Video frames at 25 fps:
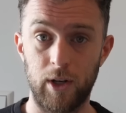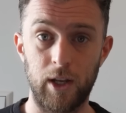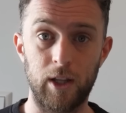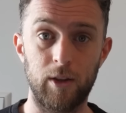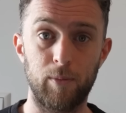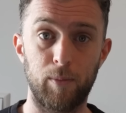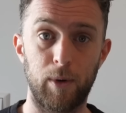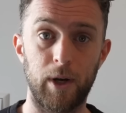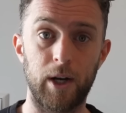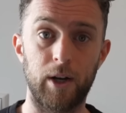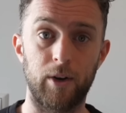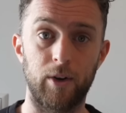
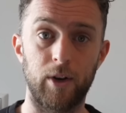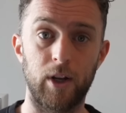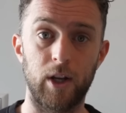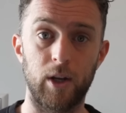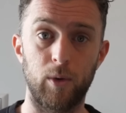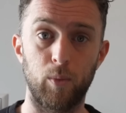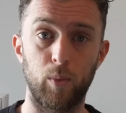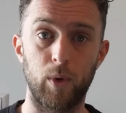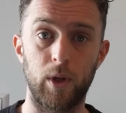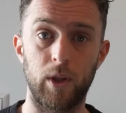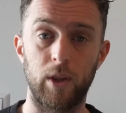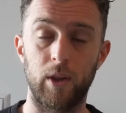net player
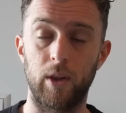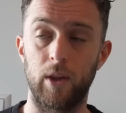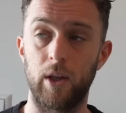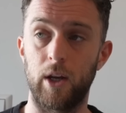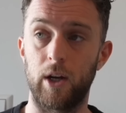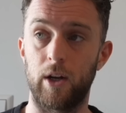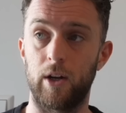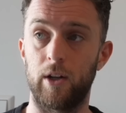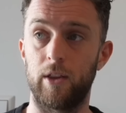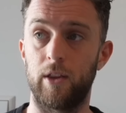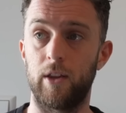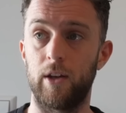again when they
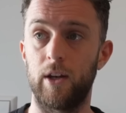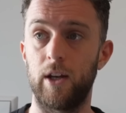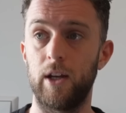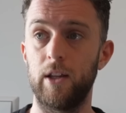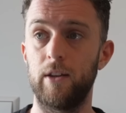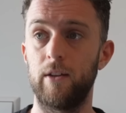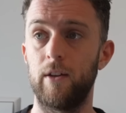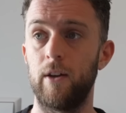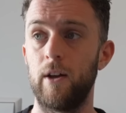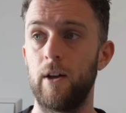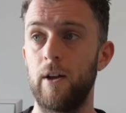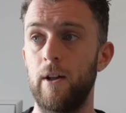are at the
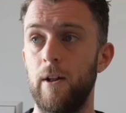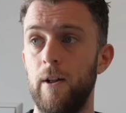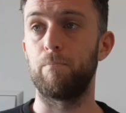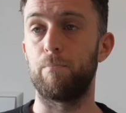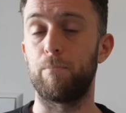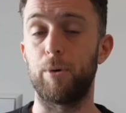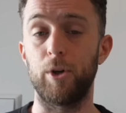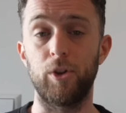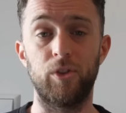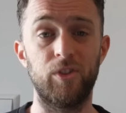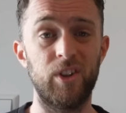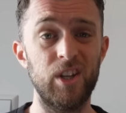net.
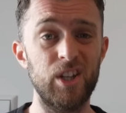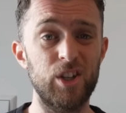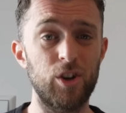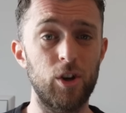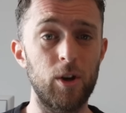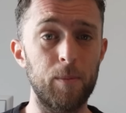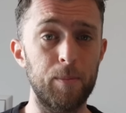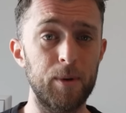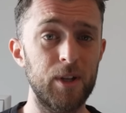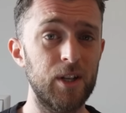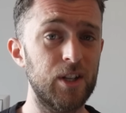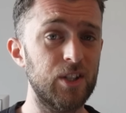But this
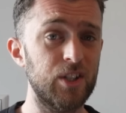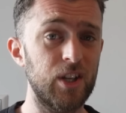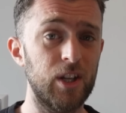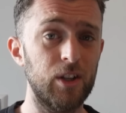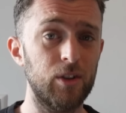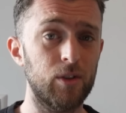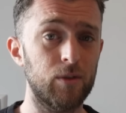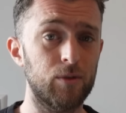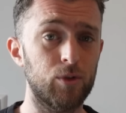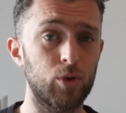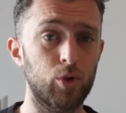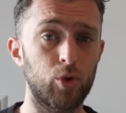lob in the
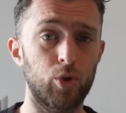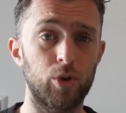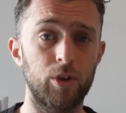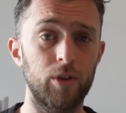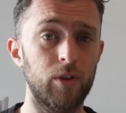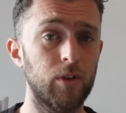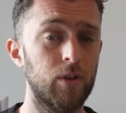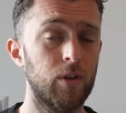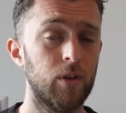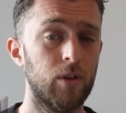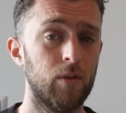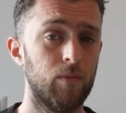center of the court
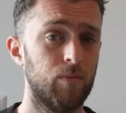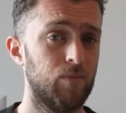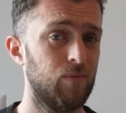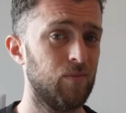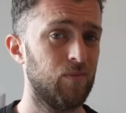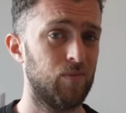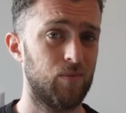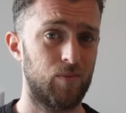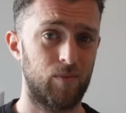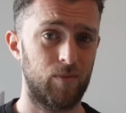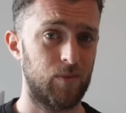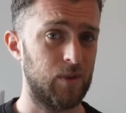
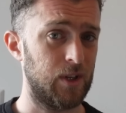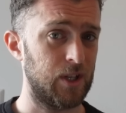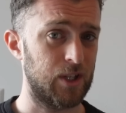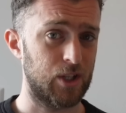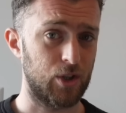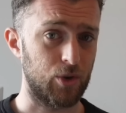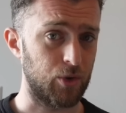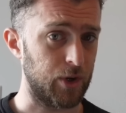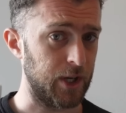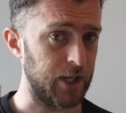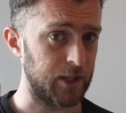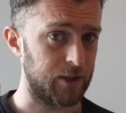is
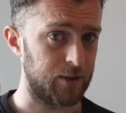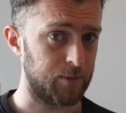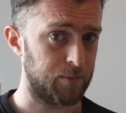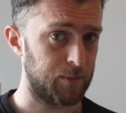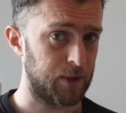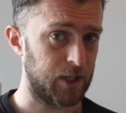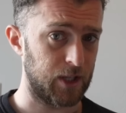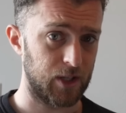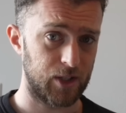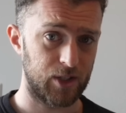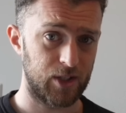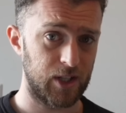great
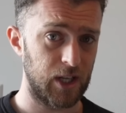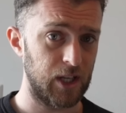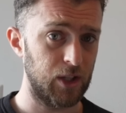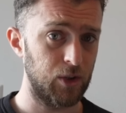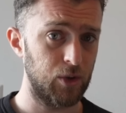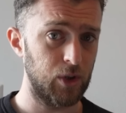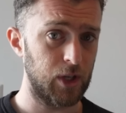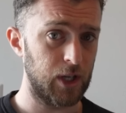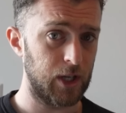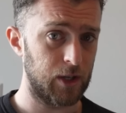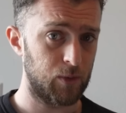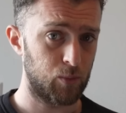because then
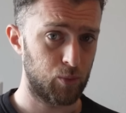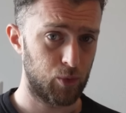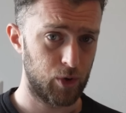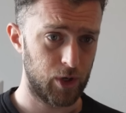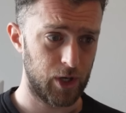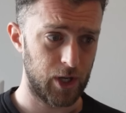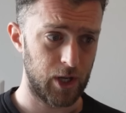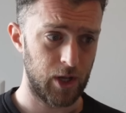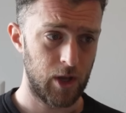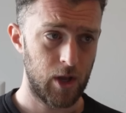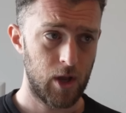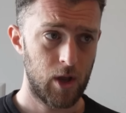you can
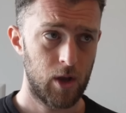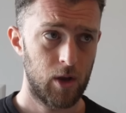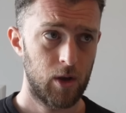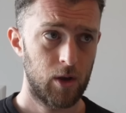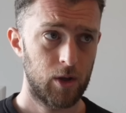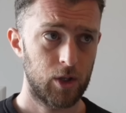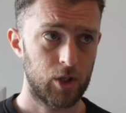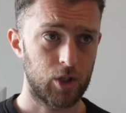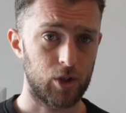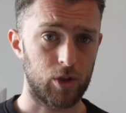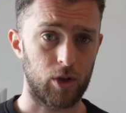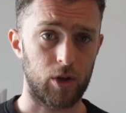really
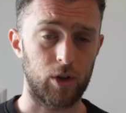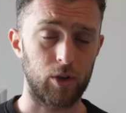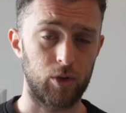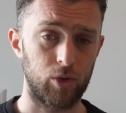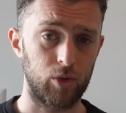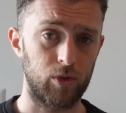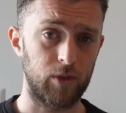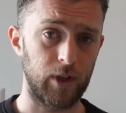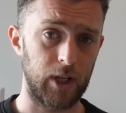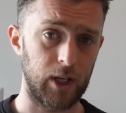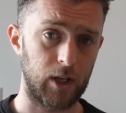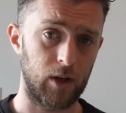start to
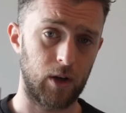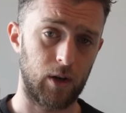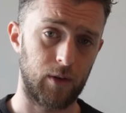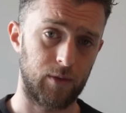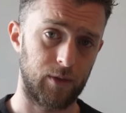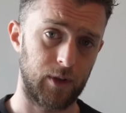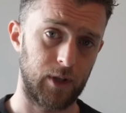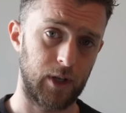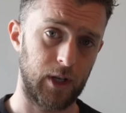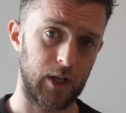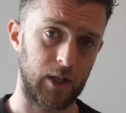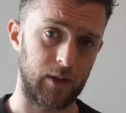take
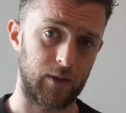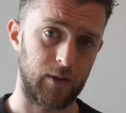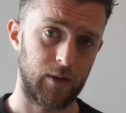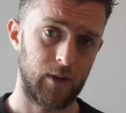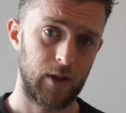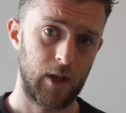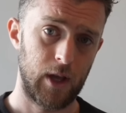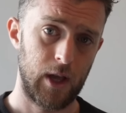over the net.